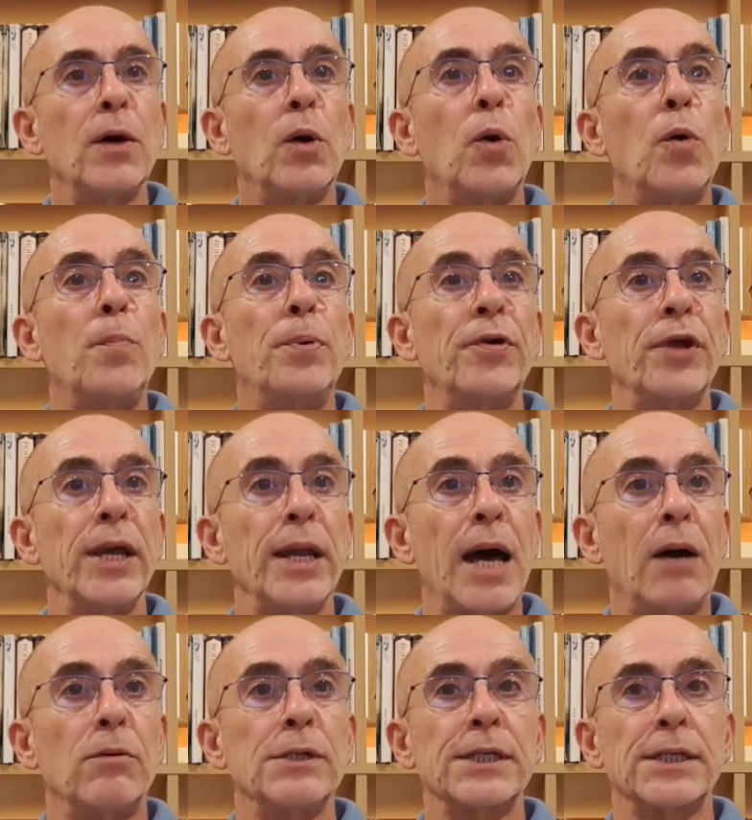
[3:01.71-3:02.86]
operate
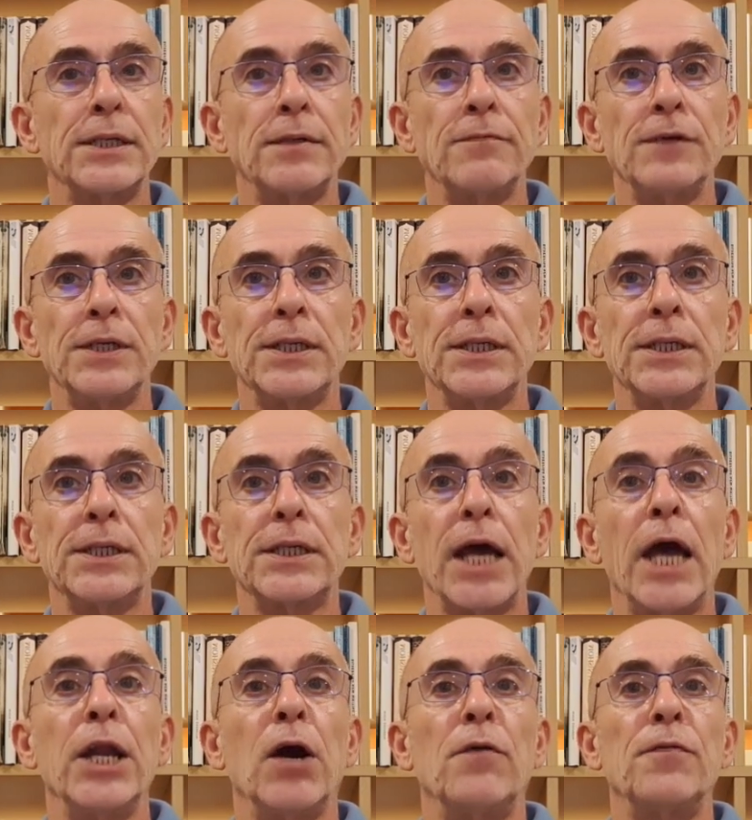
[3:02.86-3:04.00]
our services
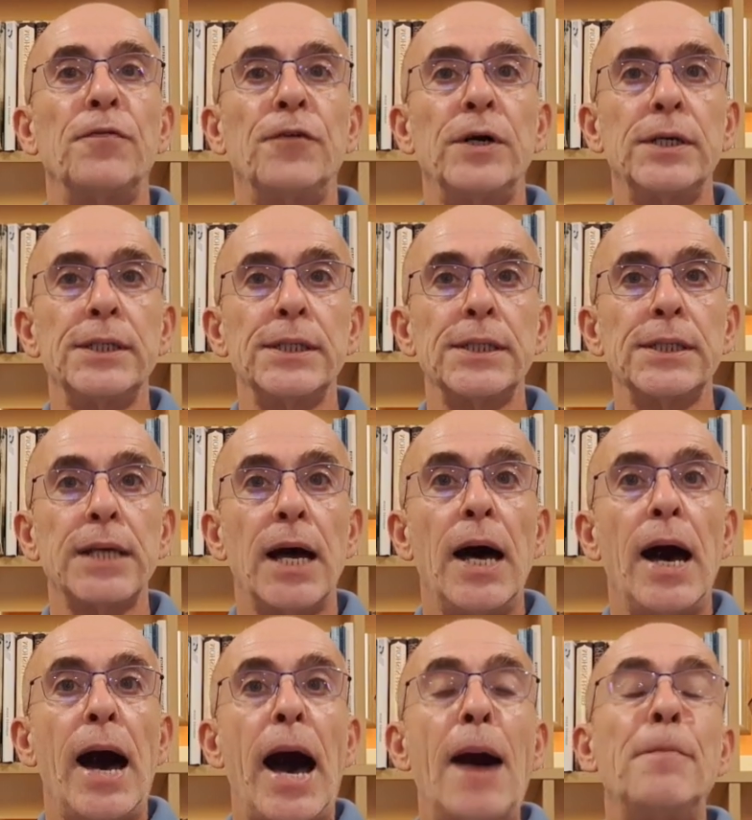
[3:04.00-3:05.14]
and offers
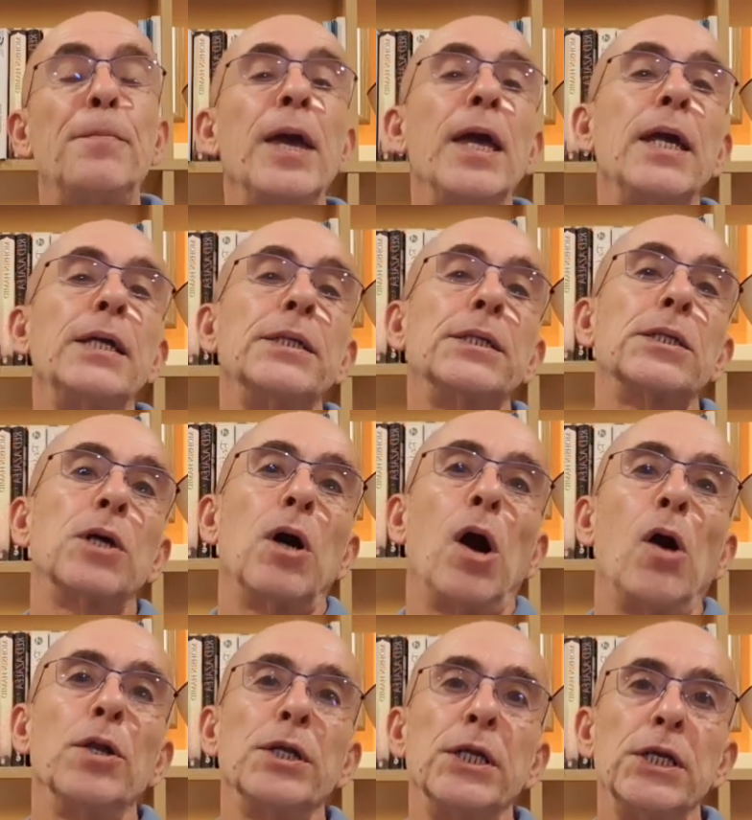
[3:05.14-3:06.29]
are based
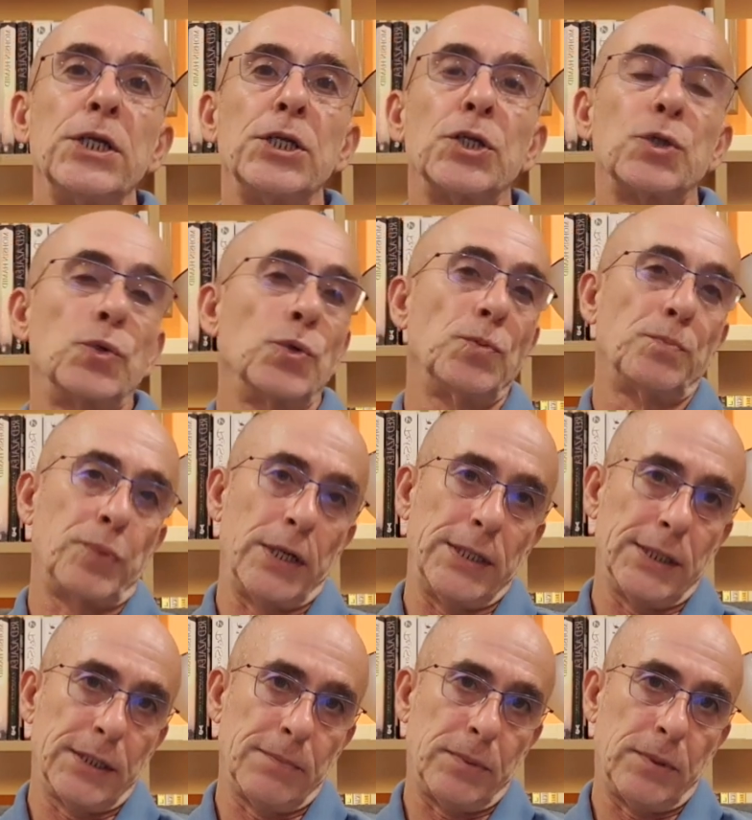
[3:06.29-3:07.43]
on these two
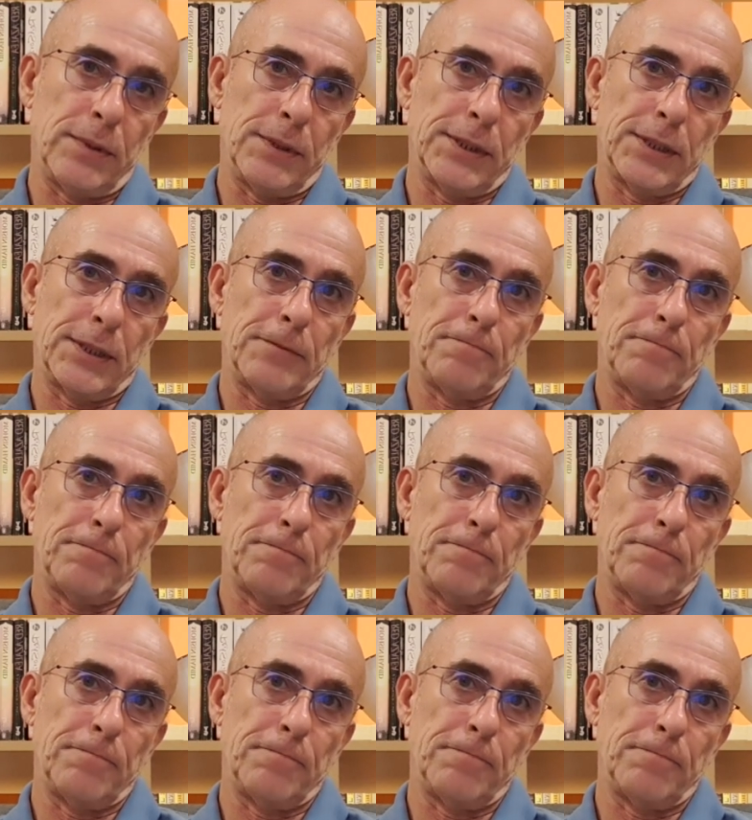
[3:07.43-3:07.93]
principles.